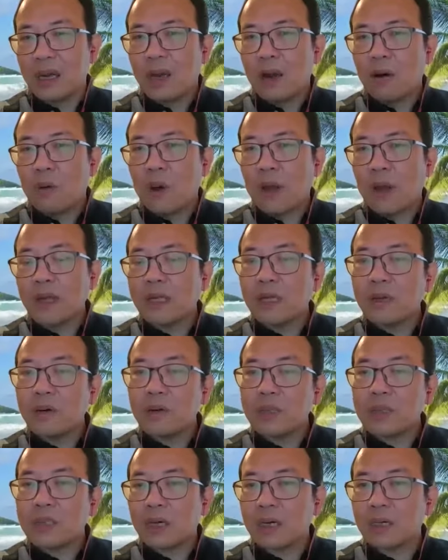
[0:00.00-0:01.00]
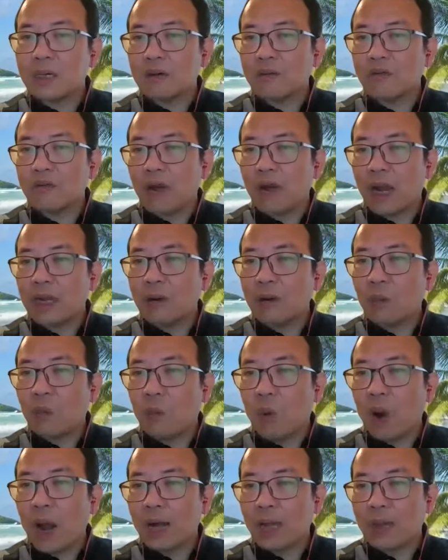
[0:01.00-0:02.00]
When users find
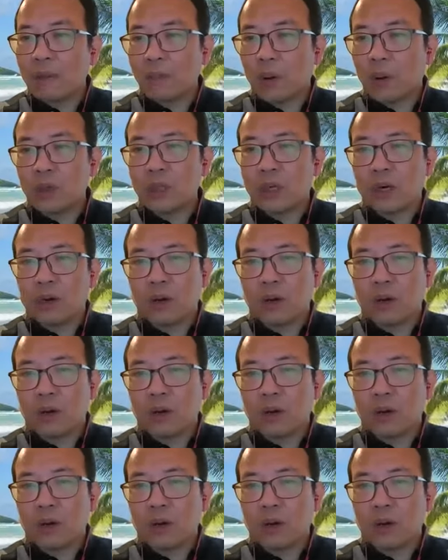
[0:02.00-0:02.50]
one important